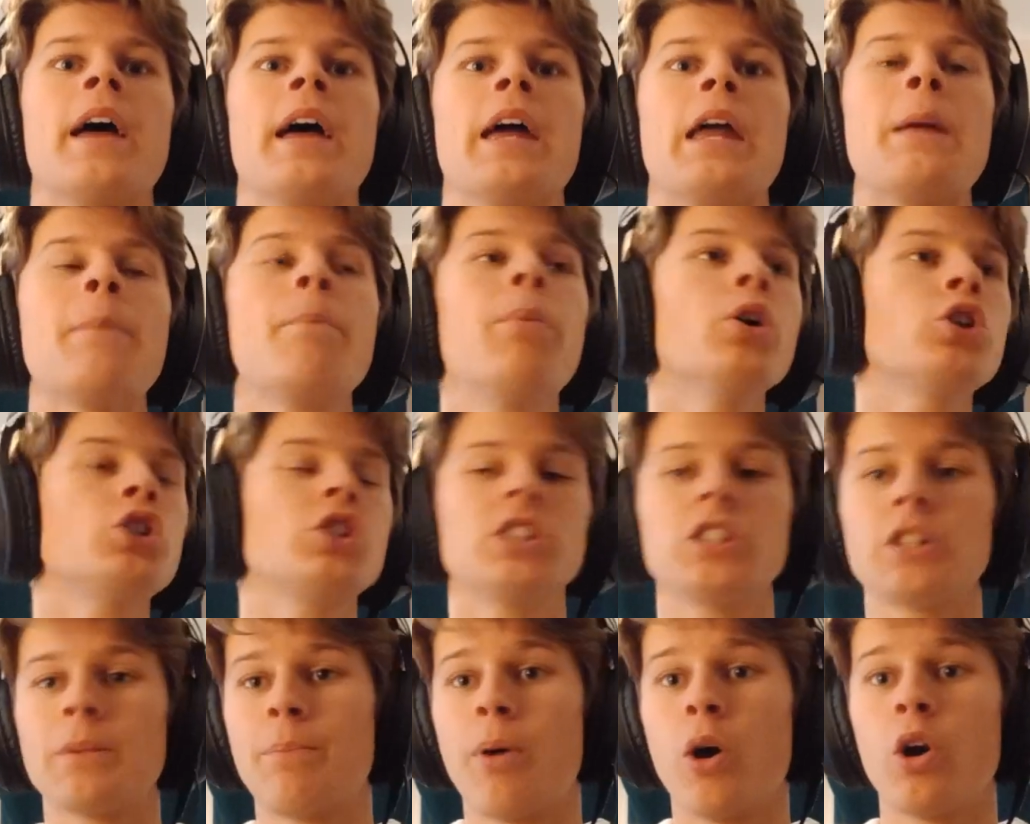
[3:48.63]
he pushes
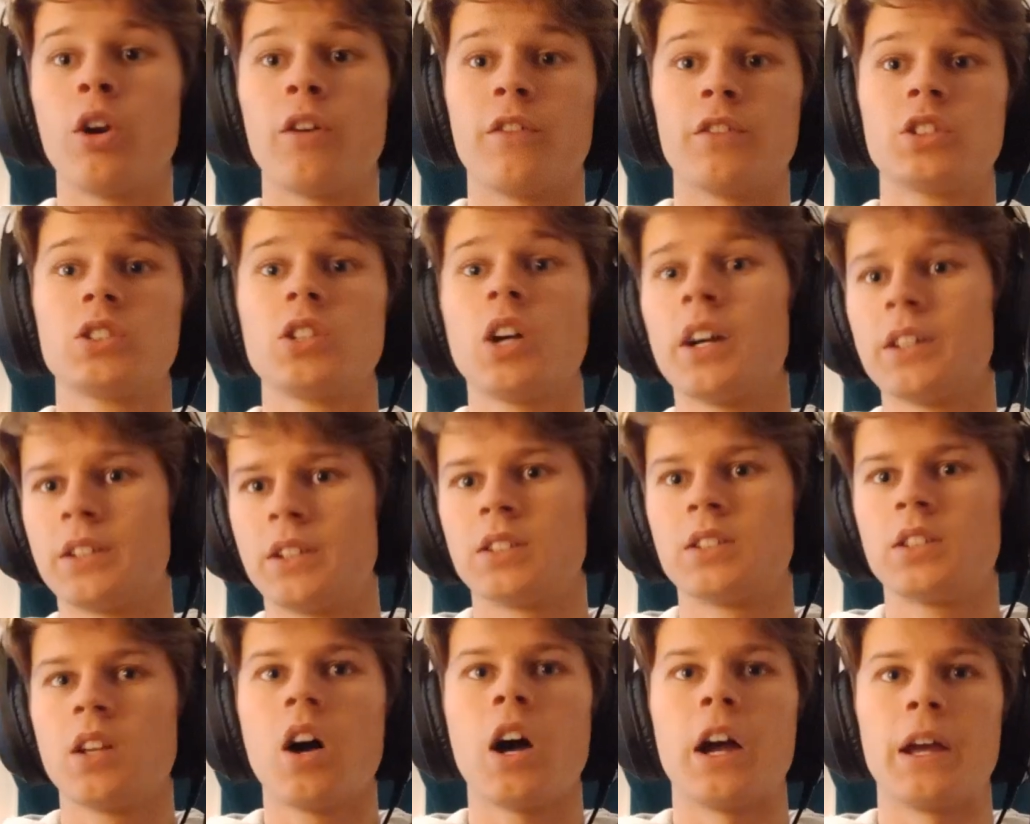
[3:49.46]
his opponent side
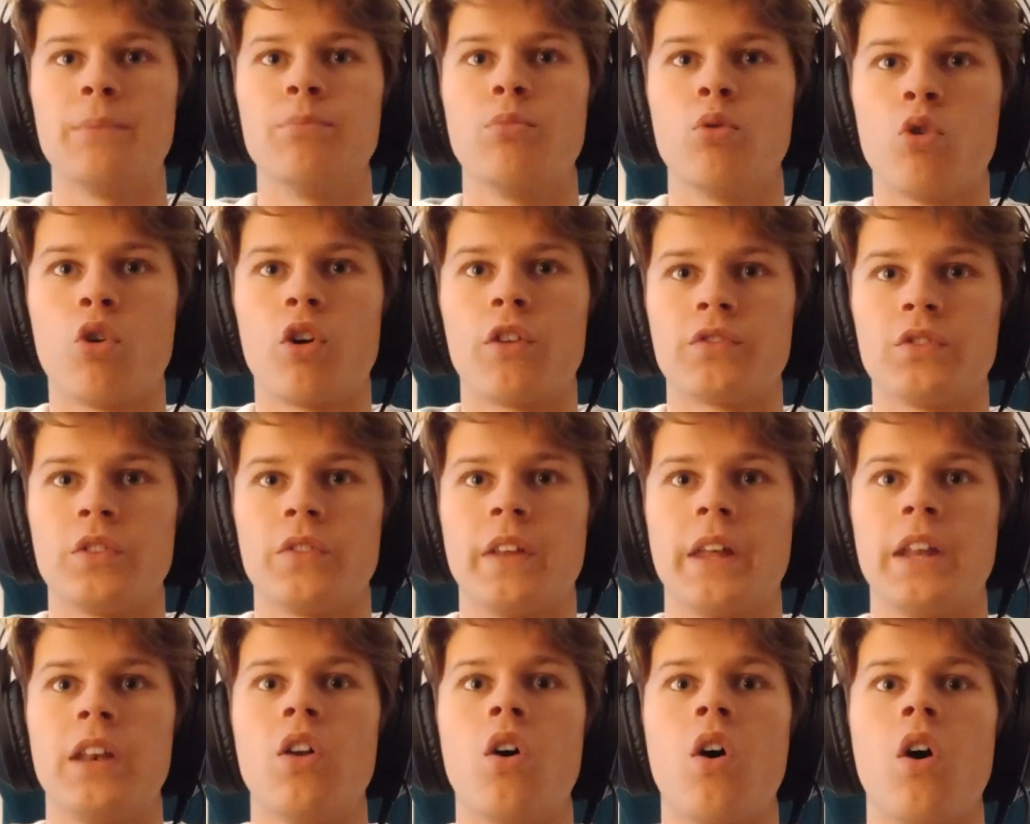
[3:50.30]
to side more often
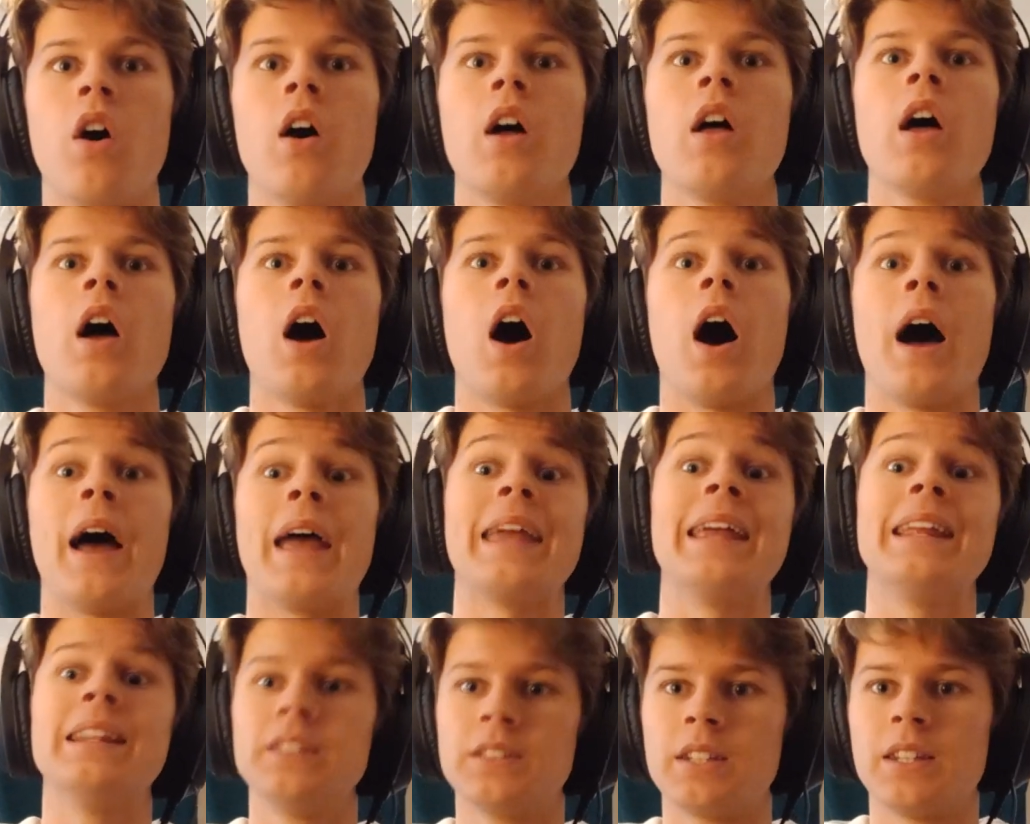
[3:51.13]
than not
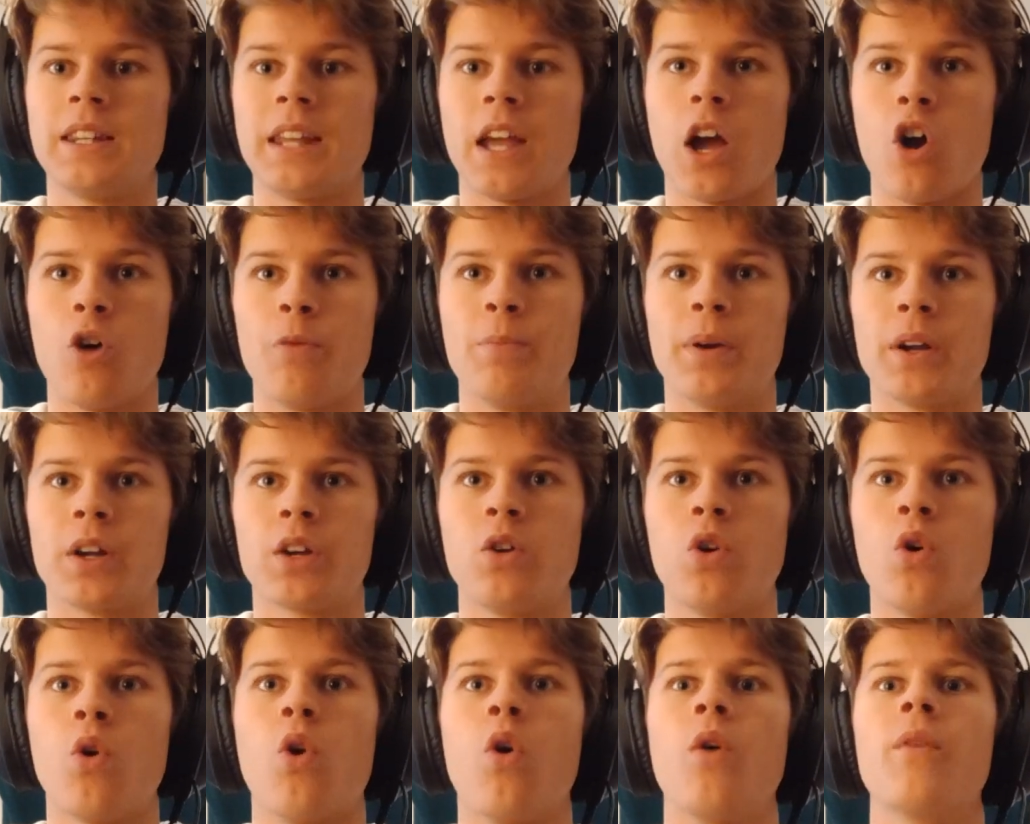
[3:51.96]
into the open
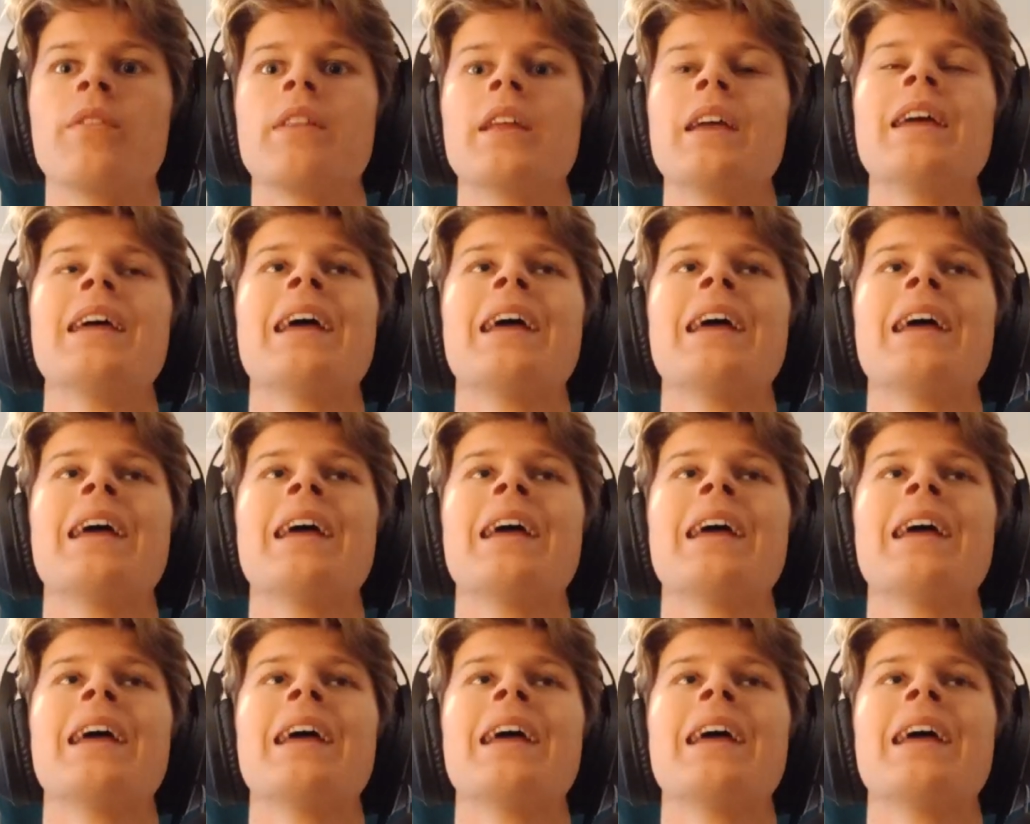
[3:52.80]
court.